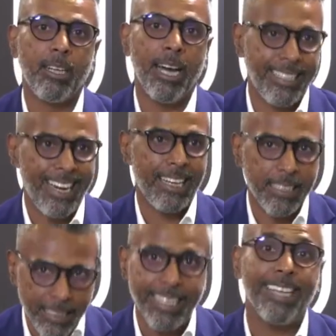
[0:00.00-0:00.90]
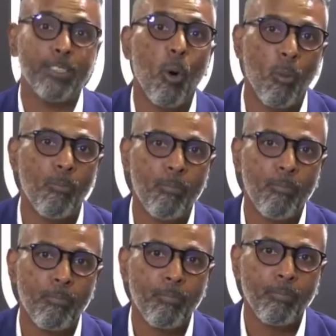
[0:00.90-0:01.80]
that there is hope,
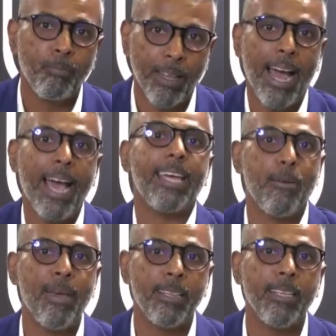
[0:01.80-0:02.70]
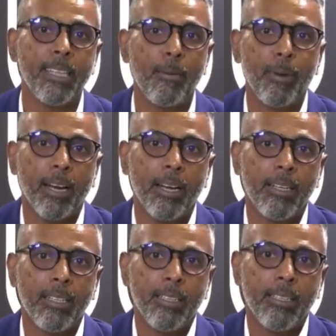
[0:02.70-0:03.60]
that I can make things happen,
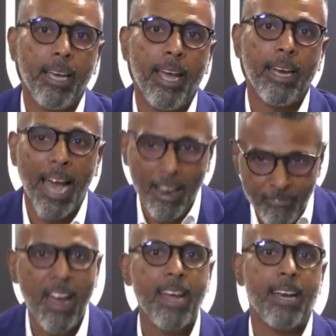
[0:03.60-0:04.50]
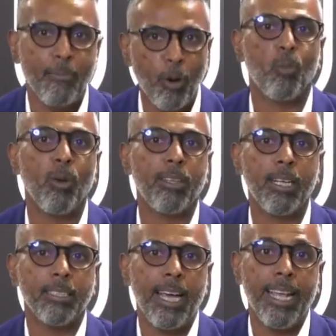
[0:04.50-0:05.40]
and I'm fine, I'm not
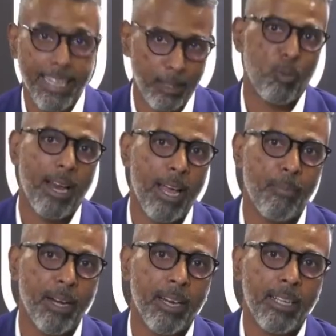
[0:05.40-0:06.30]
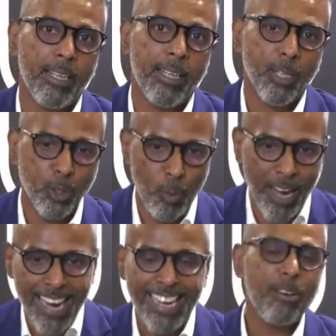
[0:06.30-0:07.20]
worthless, and that's what happened. So when
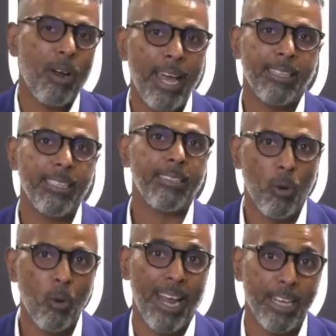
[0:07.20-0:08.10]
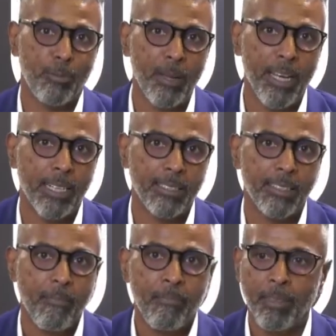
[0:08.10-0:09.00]
I recollect this whole experience,
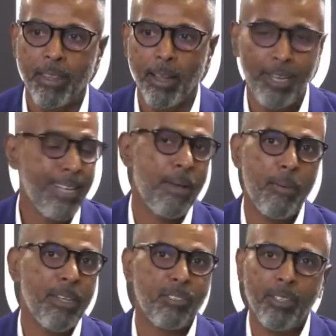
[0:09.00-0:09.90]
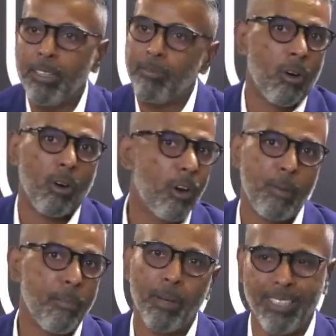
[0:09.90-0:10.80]
now it may be trivial for a lot of
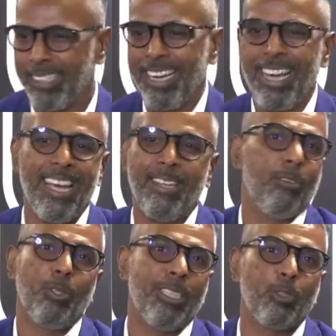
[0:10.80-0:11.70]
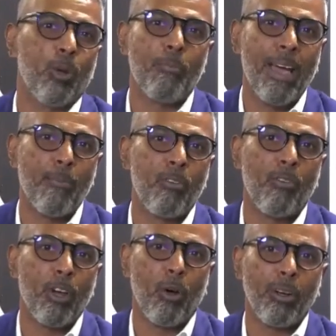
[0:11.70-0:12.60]
people. It's like, hey, you just couldn't buy a book
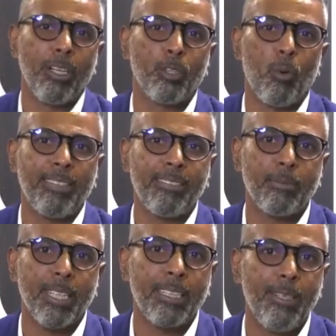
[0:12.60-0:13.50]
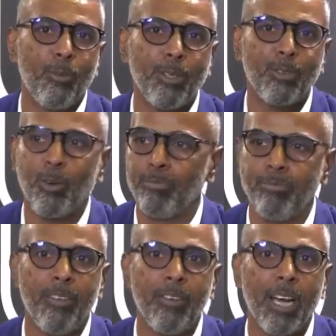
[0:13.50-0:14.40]
for your daughter, so what's up, Sakthi? What's so
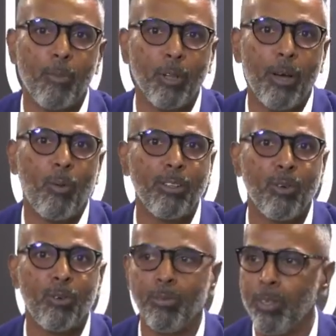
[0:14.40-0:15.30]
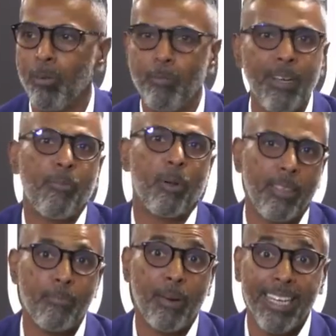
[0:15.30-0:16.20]
difficult about that? What's so big about
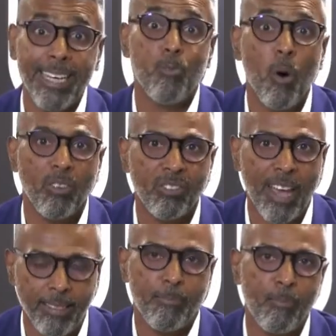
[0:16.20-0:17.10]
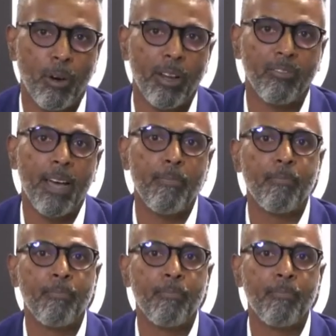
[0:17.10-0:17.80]
that? But it was at that point of time.